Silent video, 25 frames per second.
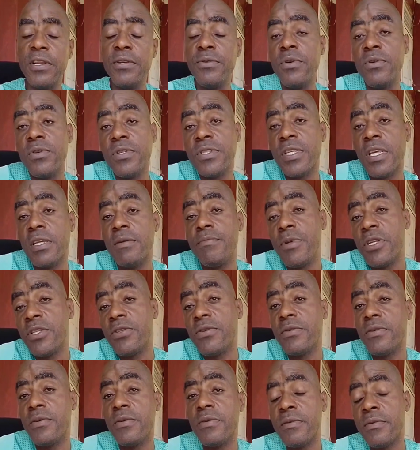they don't send me
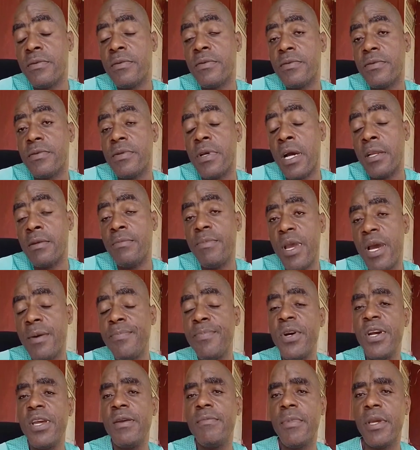to on my
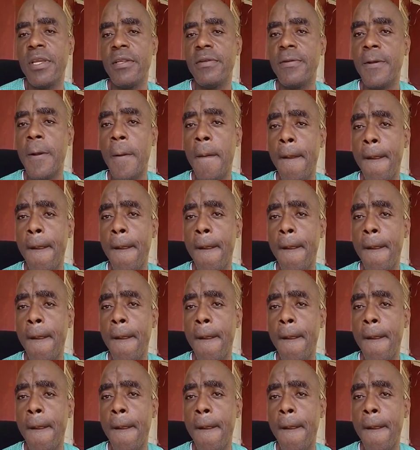appointment.